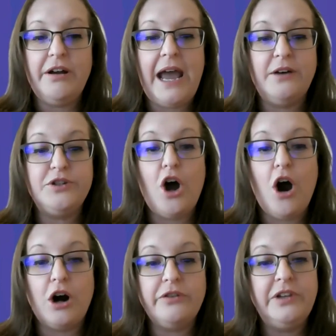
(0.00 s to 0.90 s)
on how to
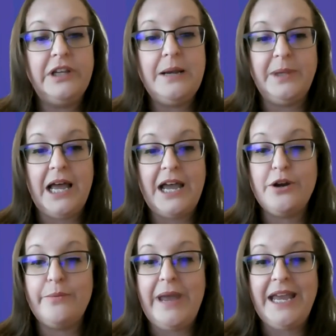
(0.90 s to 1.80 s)
artfully apply
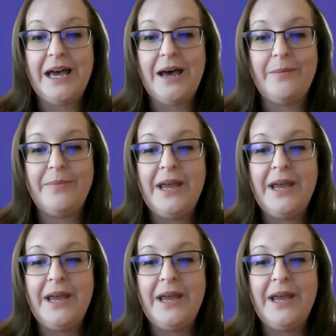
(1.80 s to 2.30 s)
your makeup